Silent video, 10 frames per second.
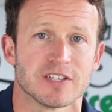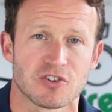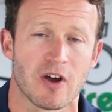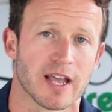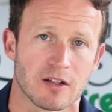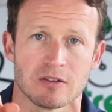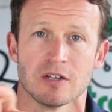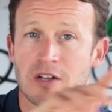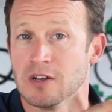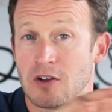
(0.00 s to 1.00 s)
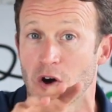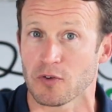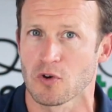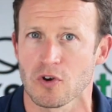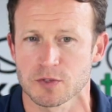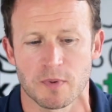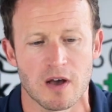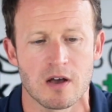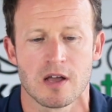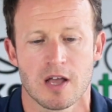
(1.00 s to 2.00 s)
the triangle of your
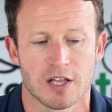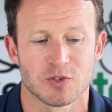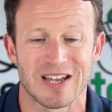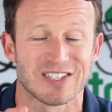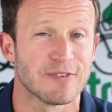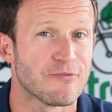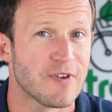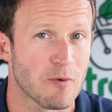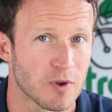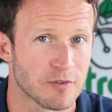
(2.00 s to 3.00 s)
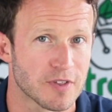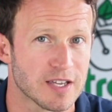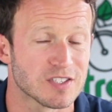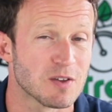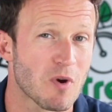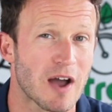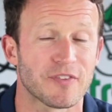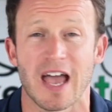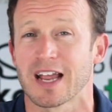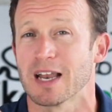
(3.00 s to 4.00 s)
crossbar to actually fit one of these, so you might have
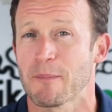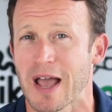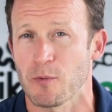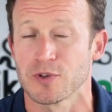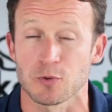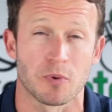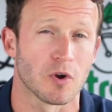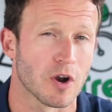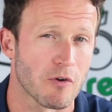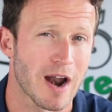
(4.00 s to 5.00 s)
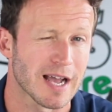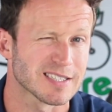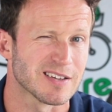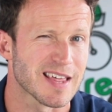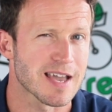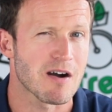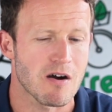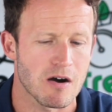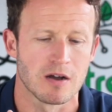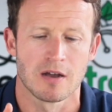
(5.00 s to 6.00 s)
to angle it backwards or put it on a rack. So they
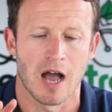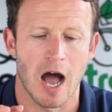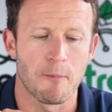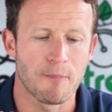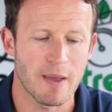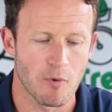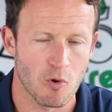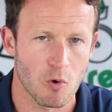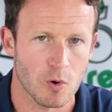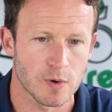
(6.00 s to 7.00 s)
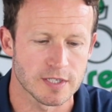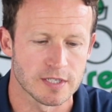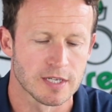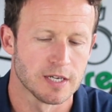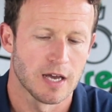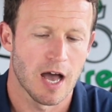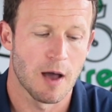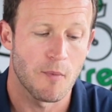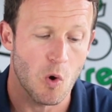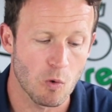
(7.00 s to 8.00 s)
are a bit more awkward.
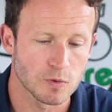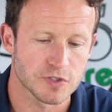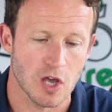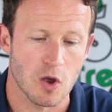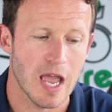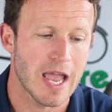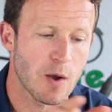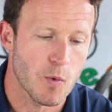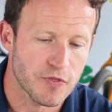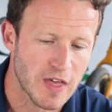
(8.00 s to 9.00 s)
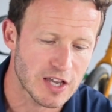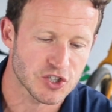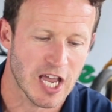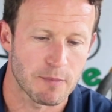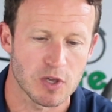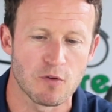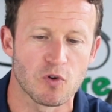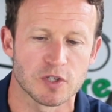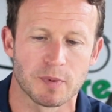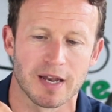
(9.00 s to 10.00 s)
Also, with that shape, you've
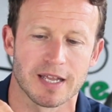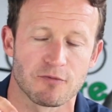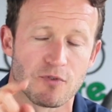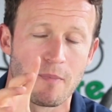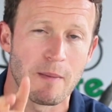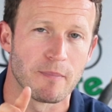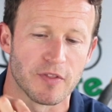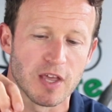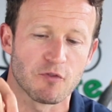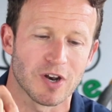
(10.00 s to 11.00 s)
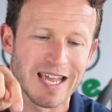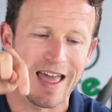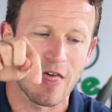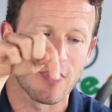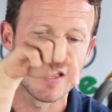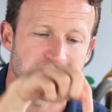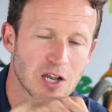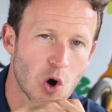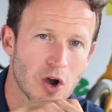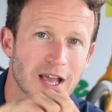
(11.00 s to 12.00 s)
got to be able to remember that you've got to get this
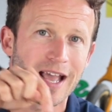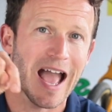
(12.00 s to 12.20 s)
lock